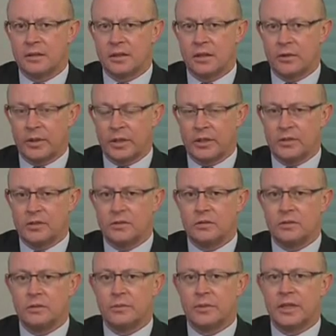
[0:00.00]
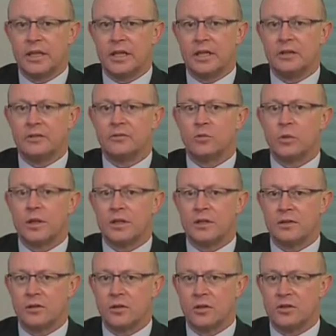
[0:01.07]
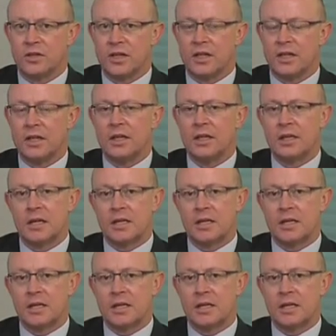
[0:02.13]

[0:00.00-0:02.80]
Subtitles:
going into the beginning of 2013